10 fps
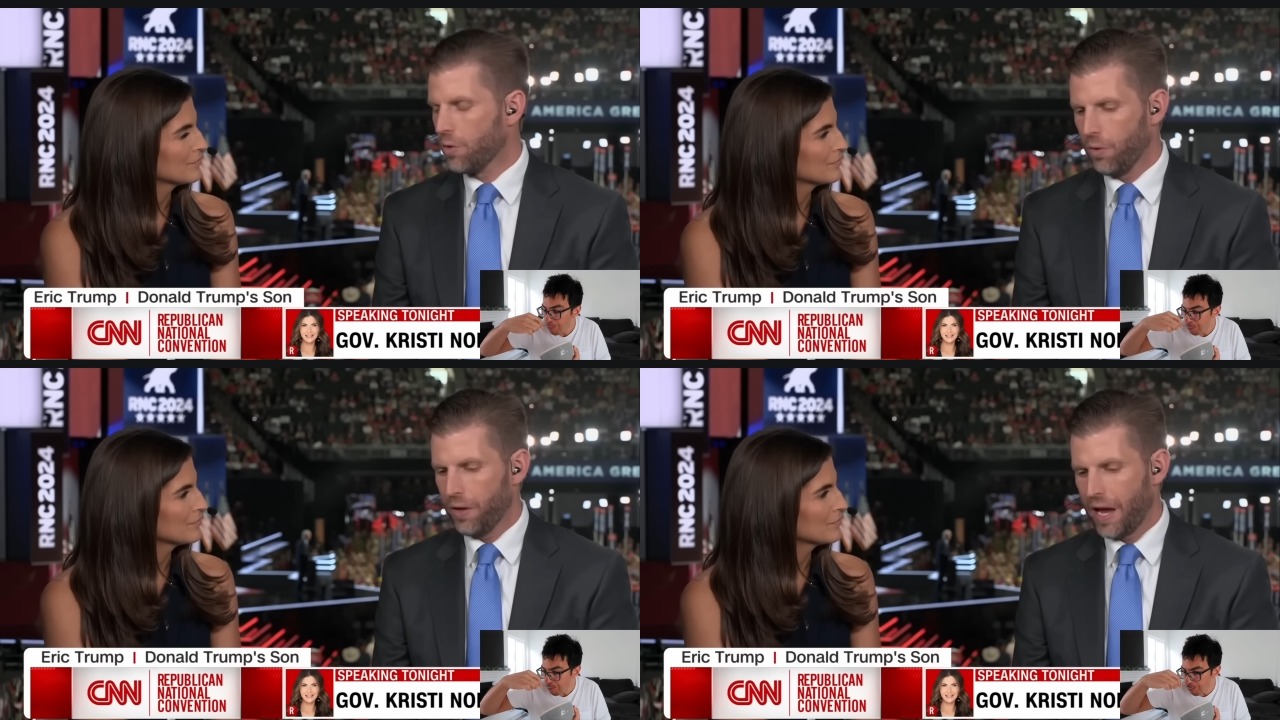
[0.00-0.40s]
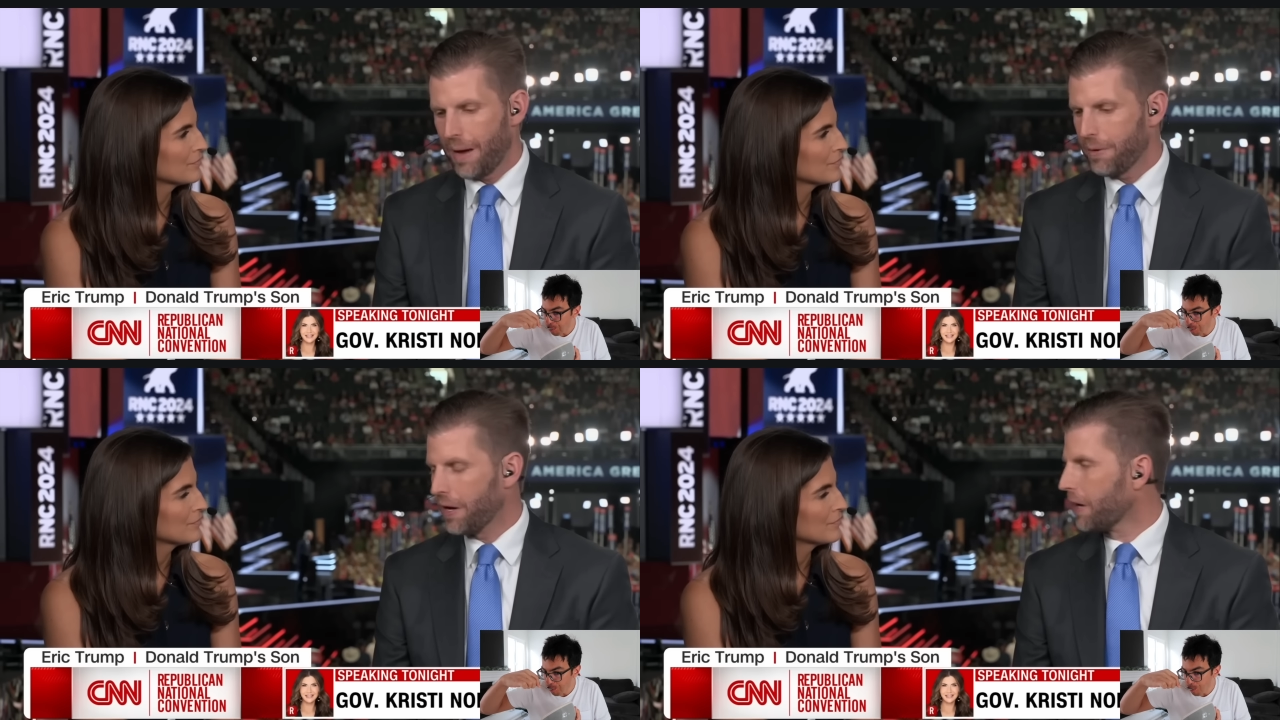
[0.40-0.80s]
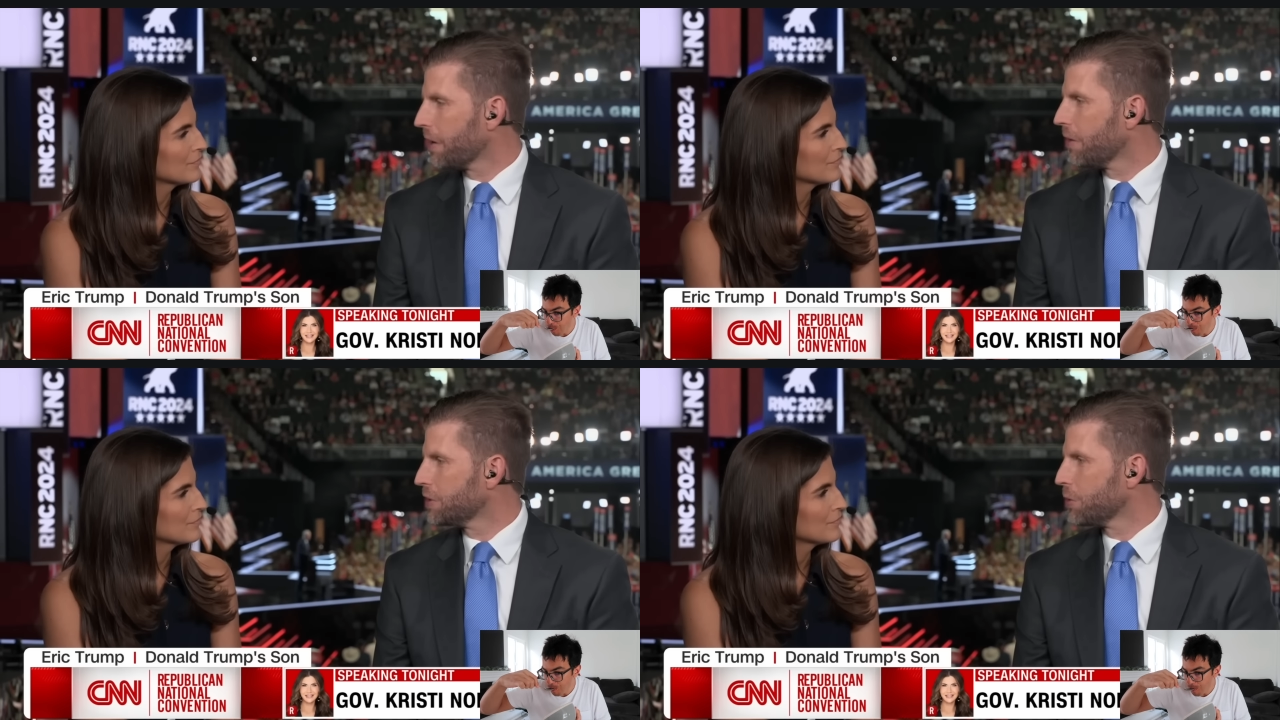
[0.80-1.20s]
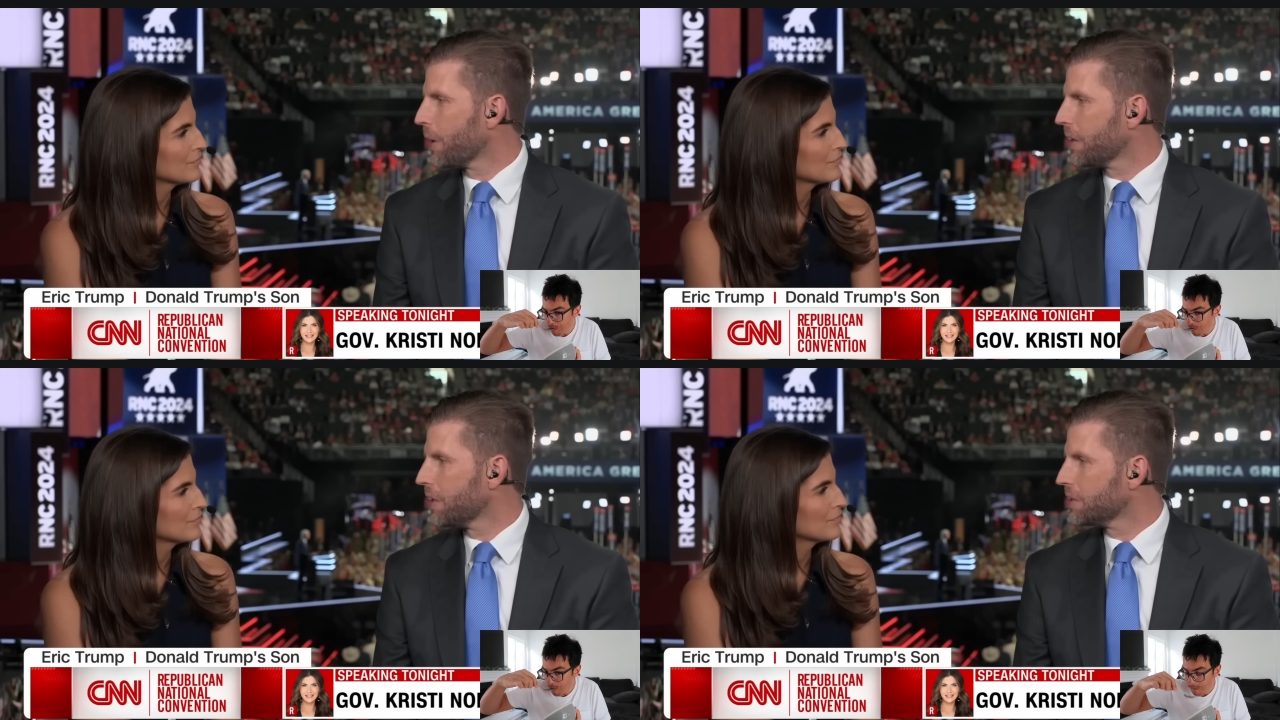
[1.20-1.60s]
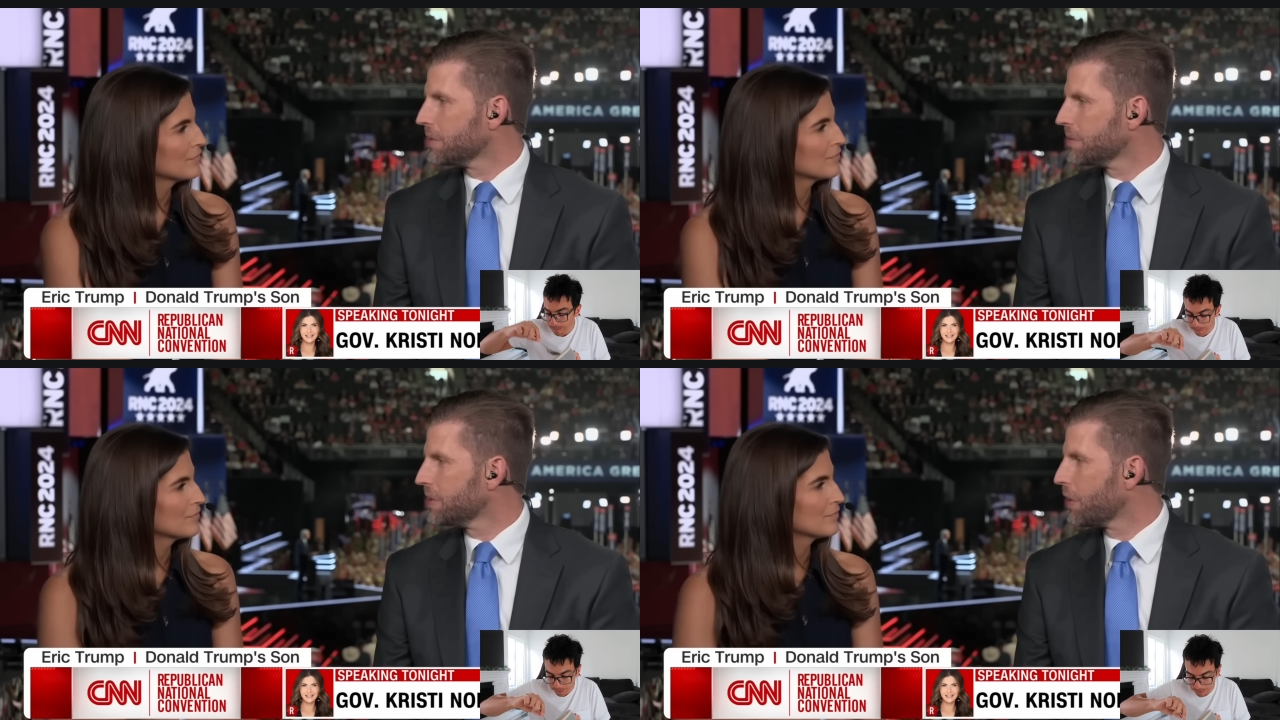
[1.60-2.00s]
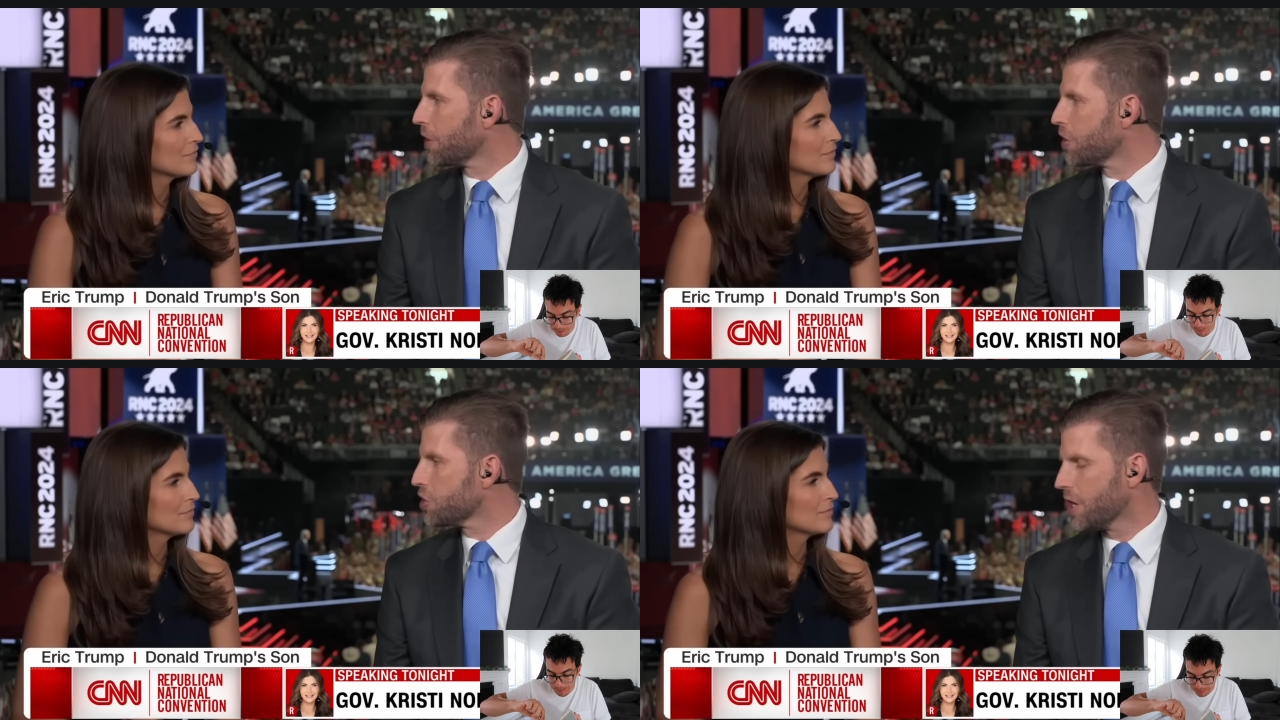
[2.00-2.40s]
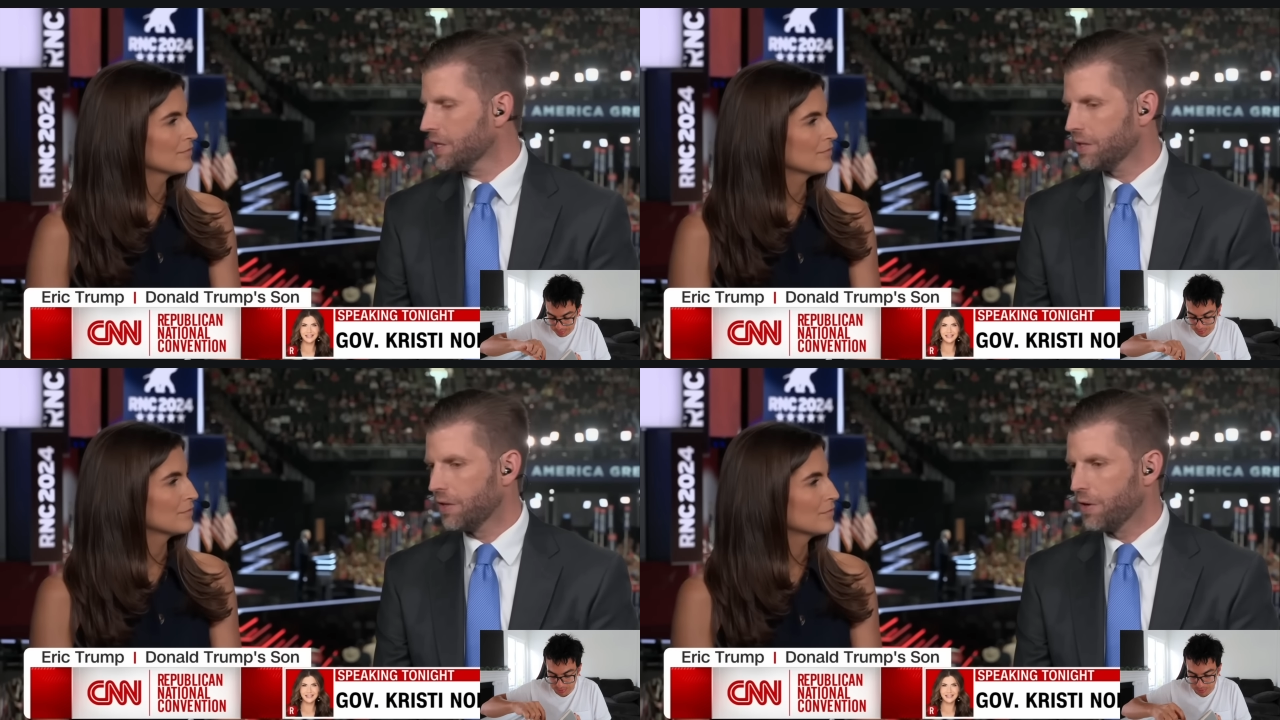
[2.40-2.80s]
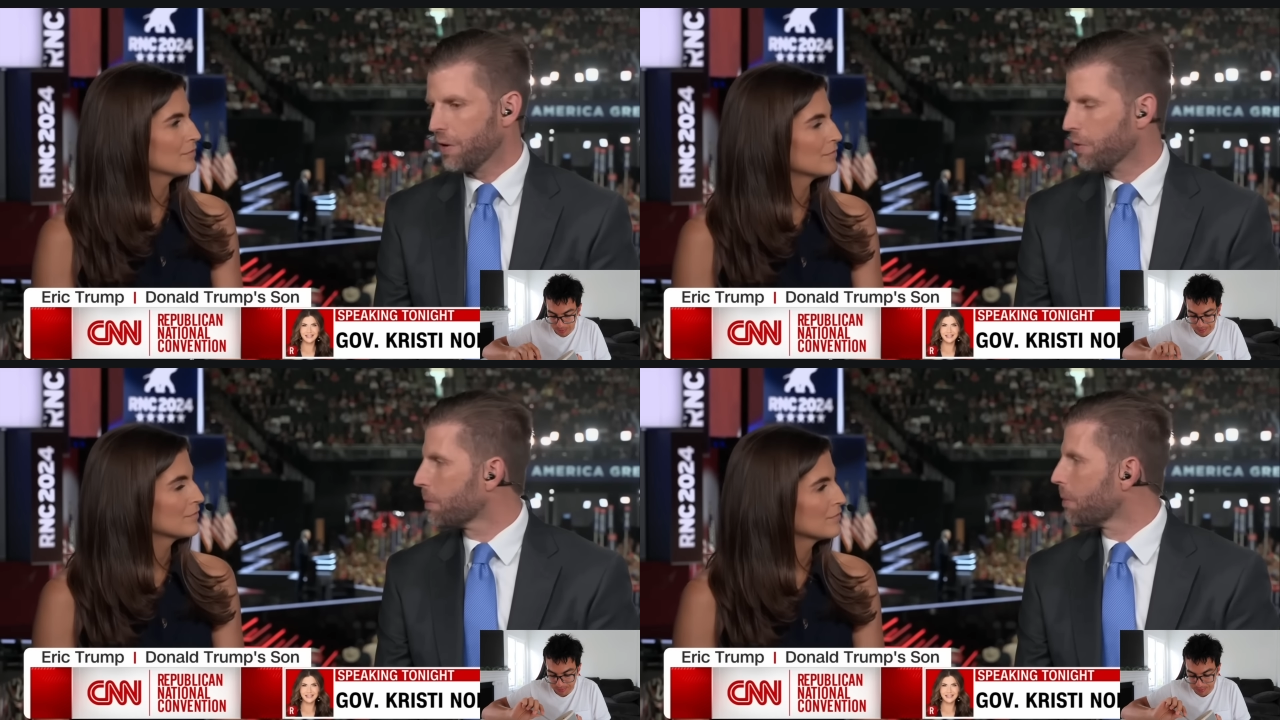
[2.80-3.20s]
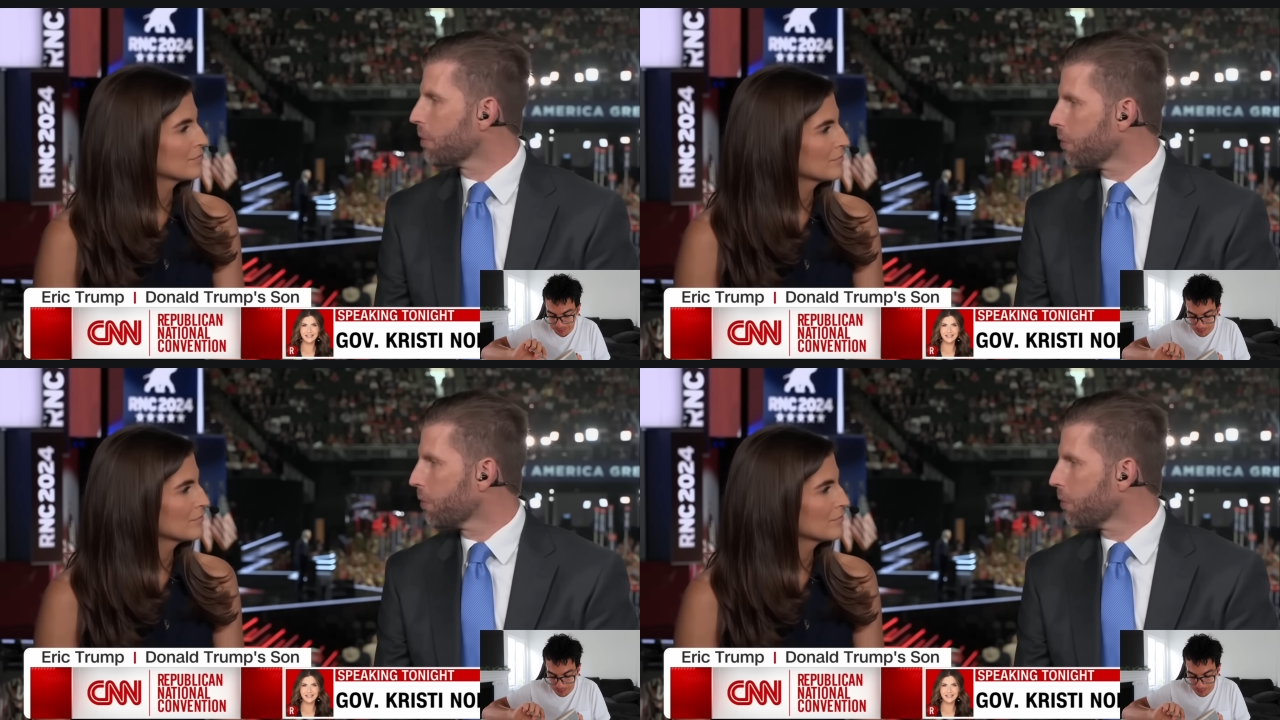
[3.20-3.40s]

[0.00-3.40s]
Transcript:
Speaker 1: the whole thing happening. I can obviously recognize the sound of gunshots, and you hear them come